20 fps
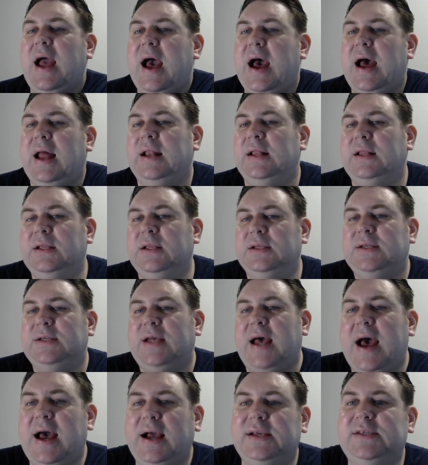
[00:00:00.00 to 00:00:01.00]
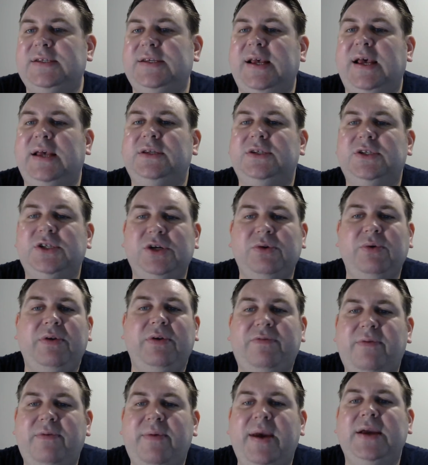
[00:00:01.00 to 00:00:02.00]
and access to
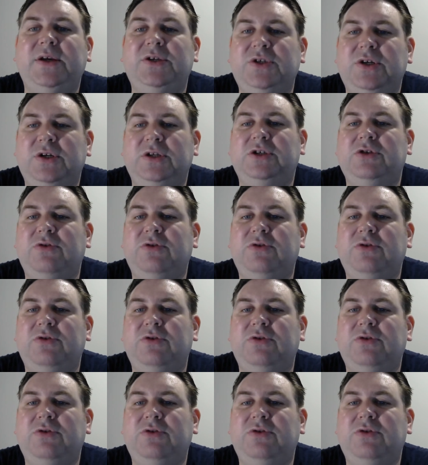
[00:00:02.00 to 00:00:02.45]
information